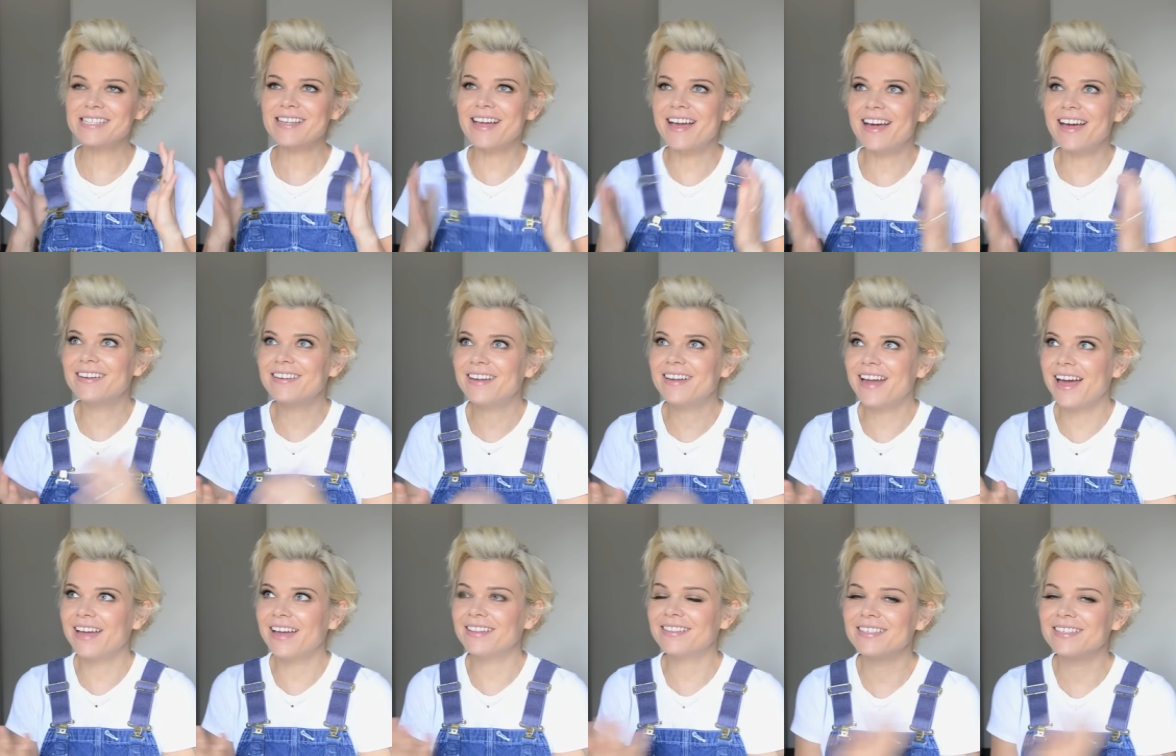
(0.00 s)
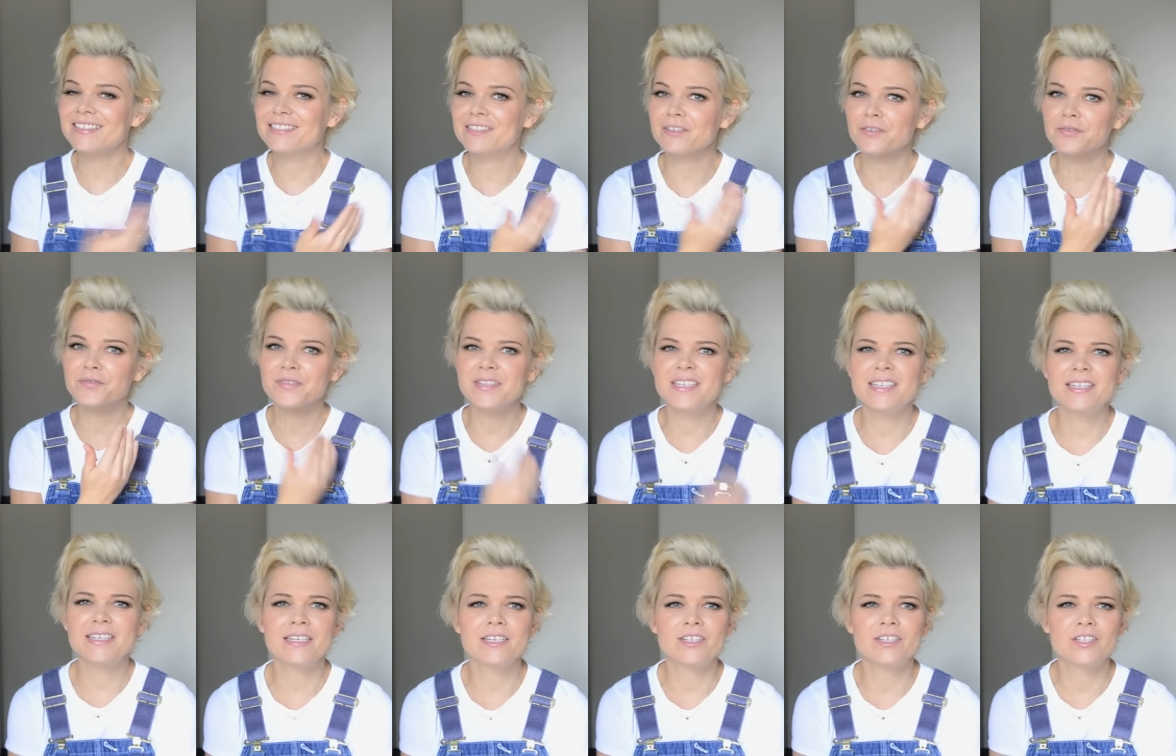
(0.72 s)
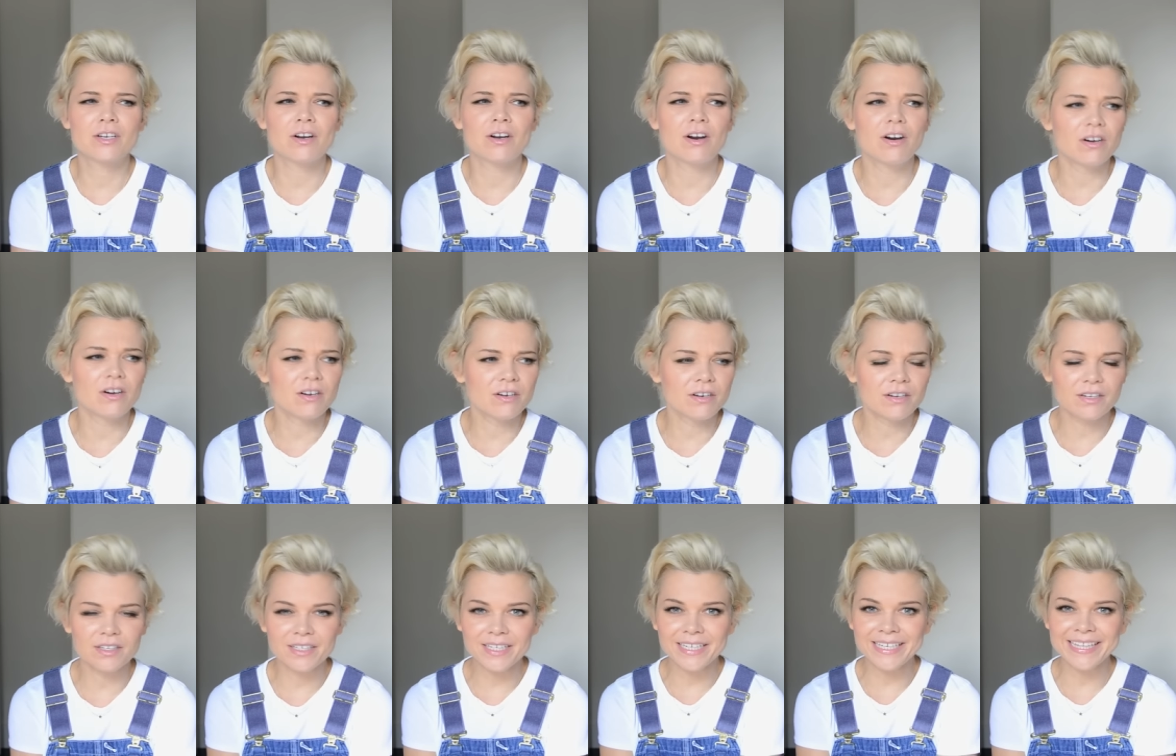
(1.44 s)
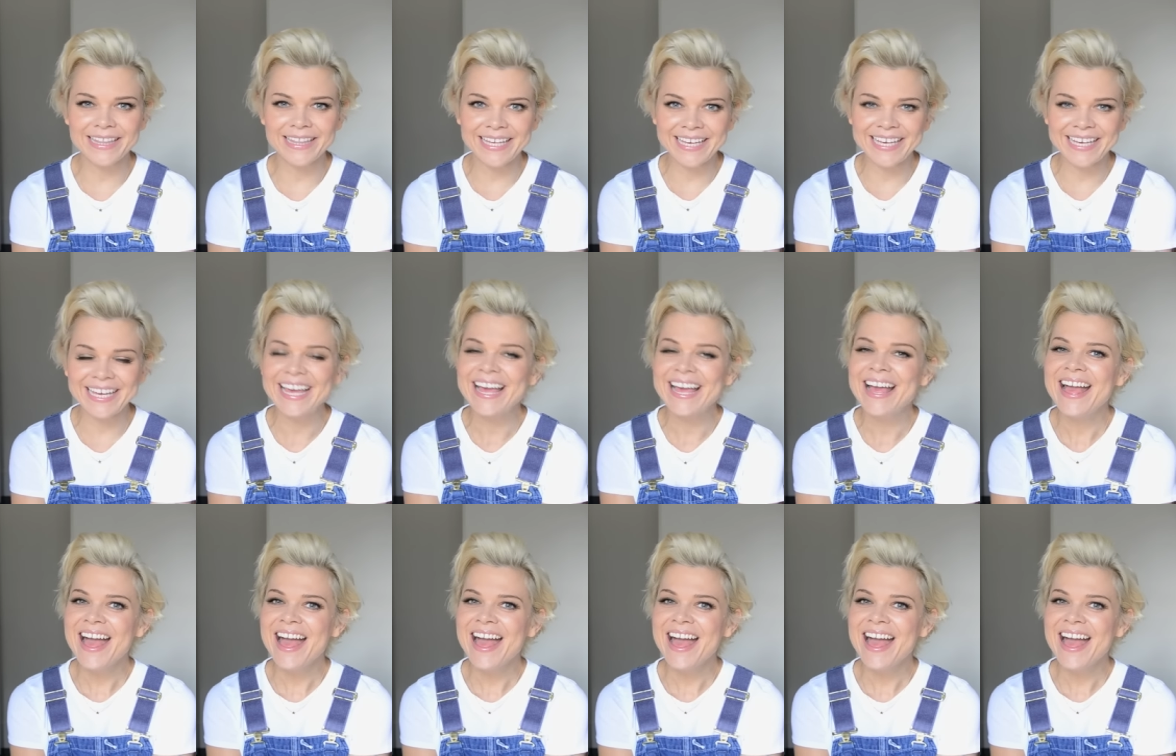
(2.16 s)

I hadn't had these, they're vintage Carhartt, I think,